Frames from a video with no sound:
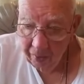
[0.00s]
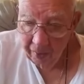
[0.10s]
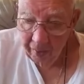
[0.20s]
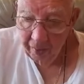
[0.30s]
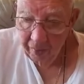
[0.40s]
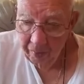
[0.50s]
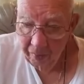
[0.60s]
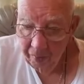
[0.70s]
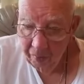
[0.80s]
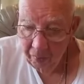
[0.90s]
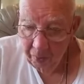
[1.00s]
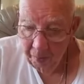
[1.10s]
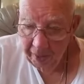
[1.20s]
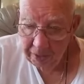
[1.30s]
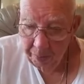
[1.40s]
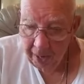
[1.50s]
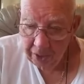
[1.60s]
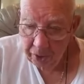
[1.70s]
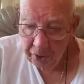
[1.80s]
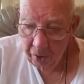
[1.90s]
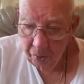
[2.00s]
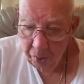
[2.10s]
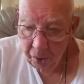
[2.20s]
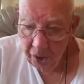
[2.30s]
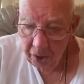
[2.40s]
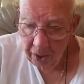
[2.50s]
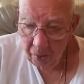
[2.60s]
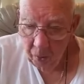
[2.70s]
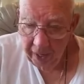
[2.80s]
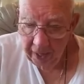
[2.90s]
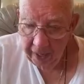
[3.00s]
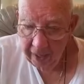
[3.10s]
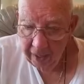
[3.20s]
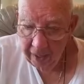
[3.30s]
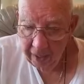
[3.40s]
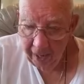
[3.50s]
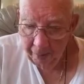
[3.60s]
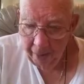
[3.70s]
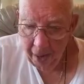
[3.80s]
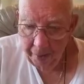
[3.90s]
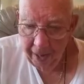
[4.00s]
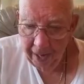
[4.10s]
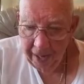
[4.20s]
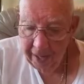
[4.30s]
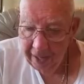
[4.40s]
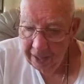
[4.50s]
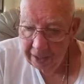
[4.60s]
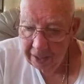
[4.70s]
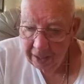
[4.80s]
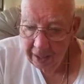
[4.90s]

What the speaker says: the best boxers don't look good winning. Like Muhammad Ali, he just